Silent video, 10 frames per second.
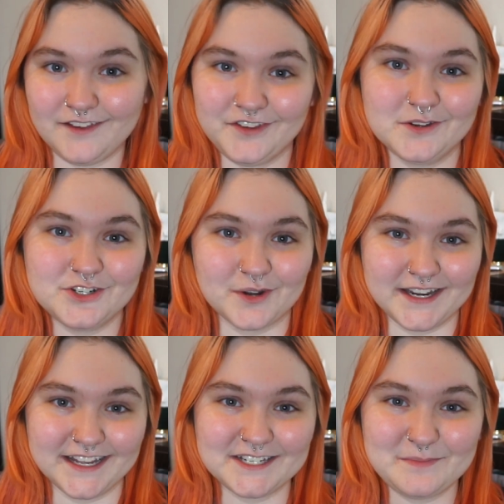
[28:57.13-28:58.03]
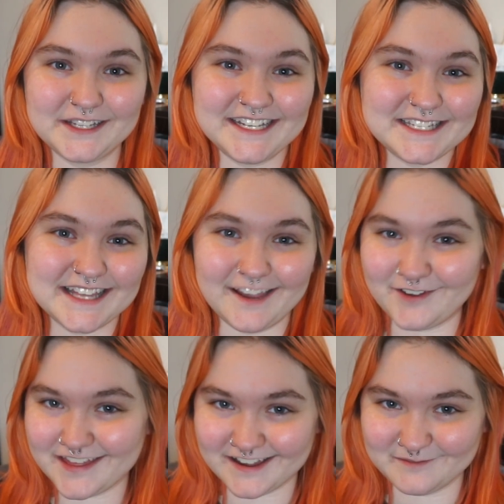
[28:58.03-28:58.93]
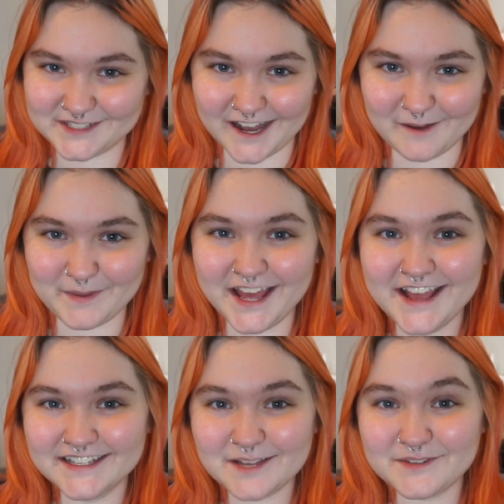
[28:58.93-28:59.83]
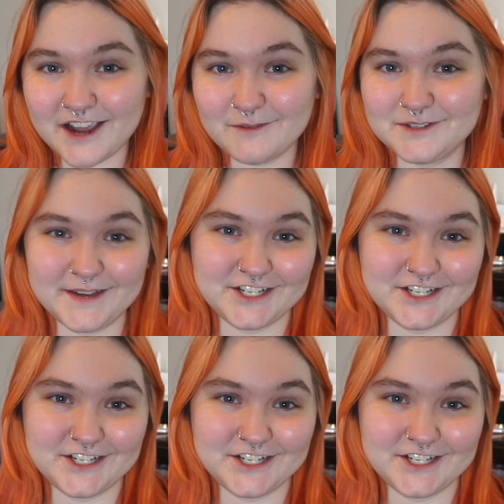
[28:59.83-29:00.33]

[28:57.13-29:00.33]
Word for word: If you enjoyed it, please give it a thumbs up. Subscribe to my